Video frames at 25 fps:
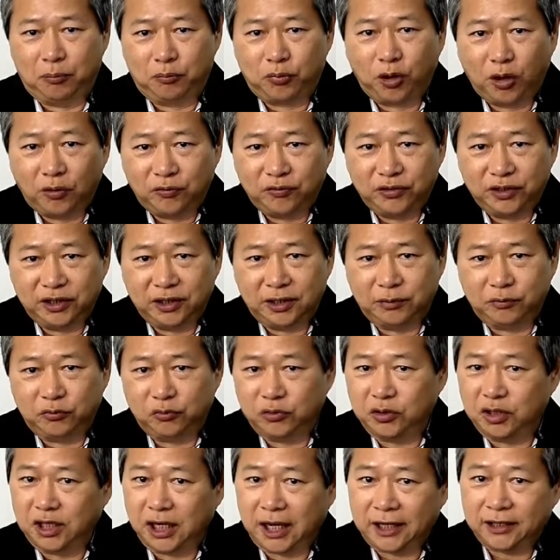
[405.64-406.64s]
profit that
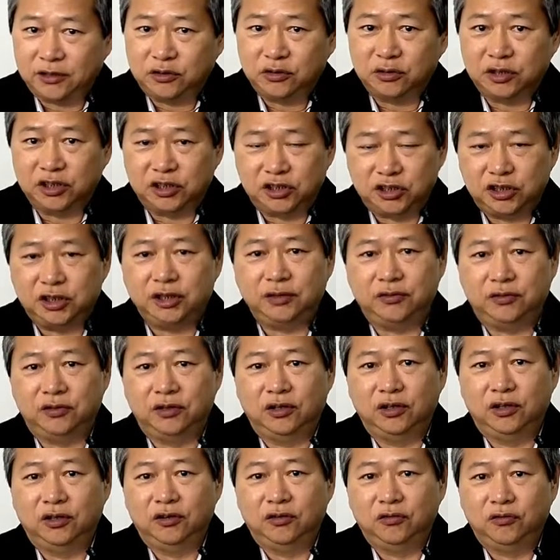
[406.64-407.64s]
we'd like to achieve
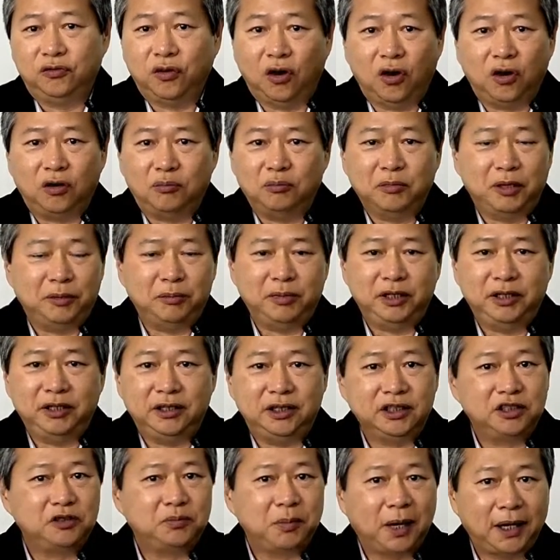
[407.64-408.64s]
for maybe
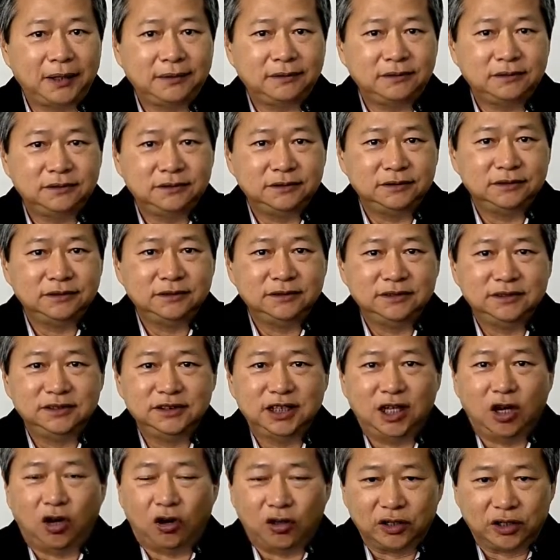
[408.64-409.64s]
this month
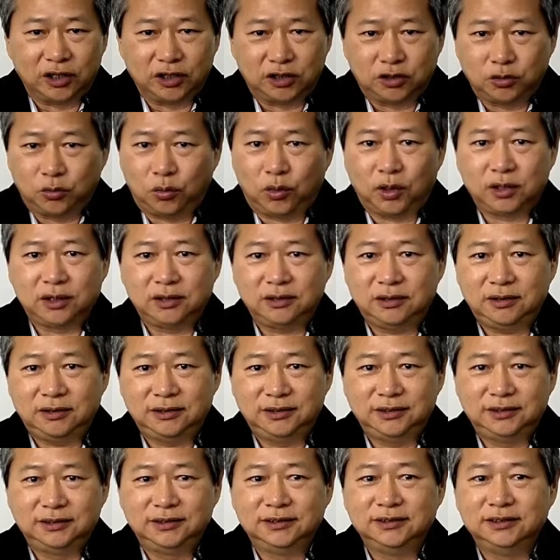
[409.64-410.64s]
or this quarter.
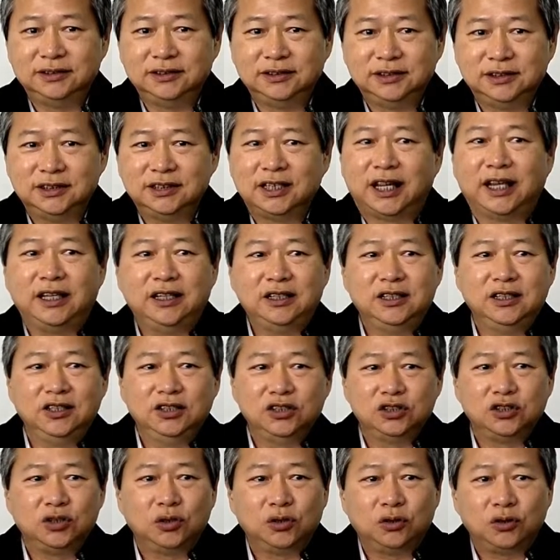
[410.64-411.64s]
Okay.
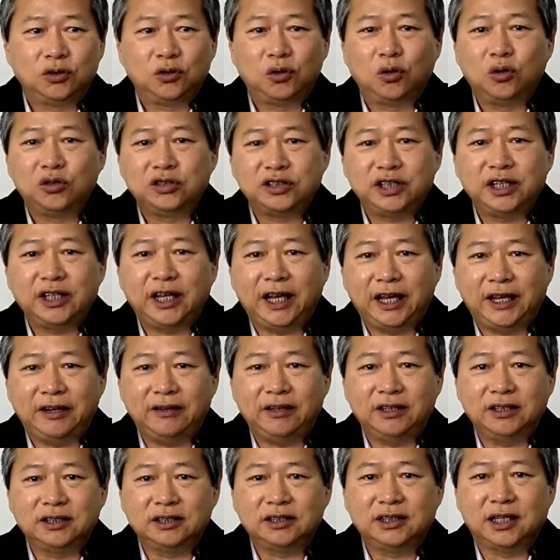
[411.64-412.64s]
So coaching
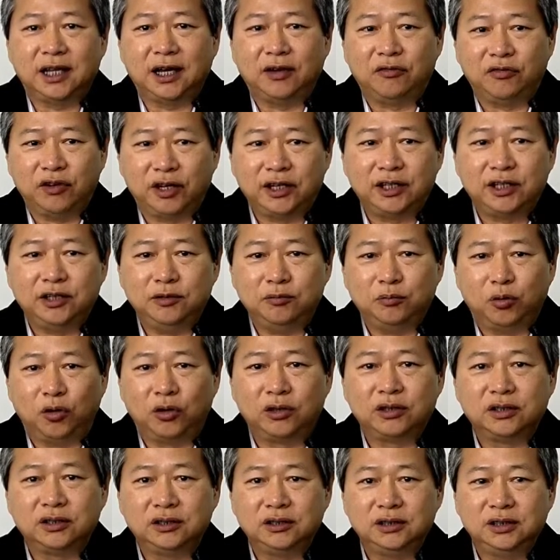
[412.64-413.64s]
areas are very
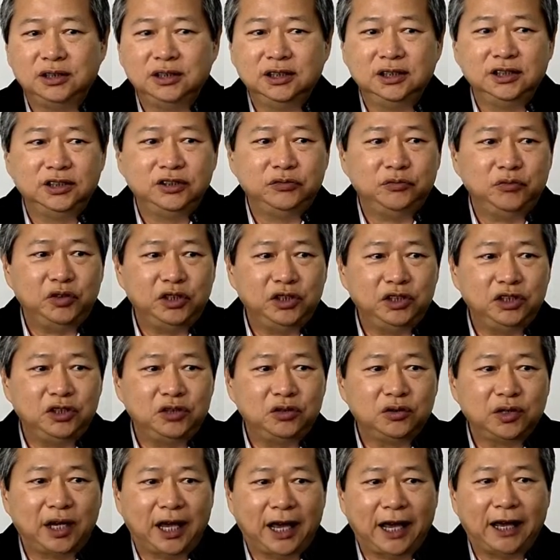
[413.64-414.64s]
important. We
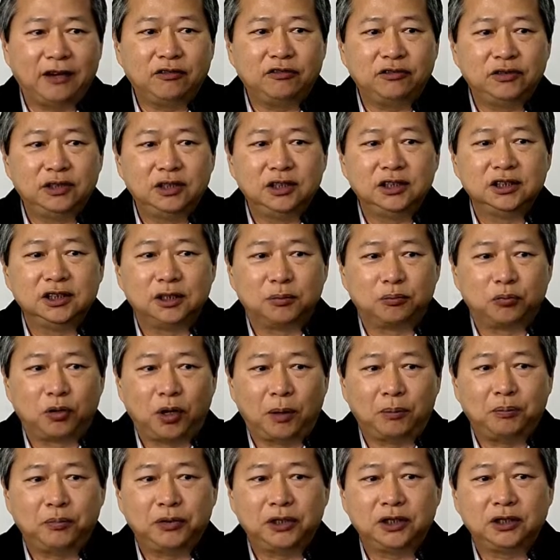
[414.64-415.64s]
need to have the
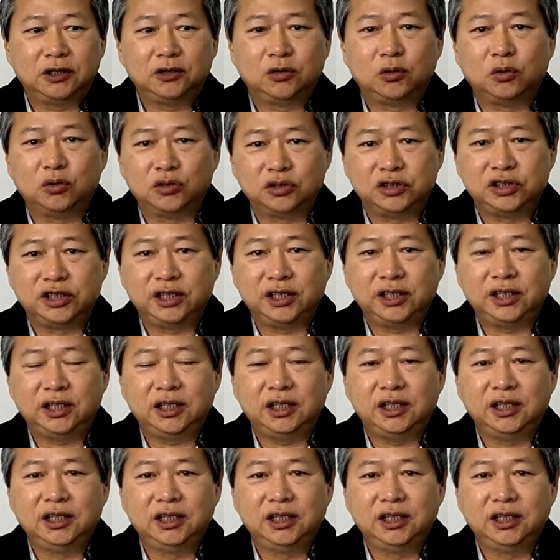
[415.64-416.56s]
proper coaching